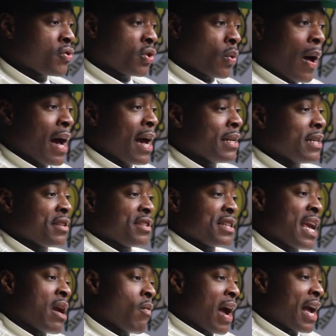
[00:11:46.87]
So I
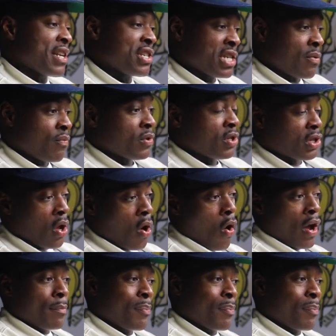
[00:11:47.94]
understand why his shit was long.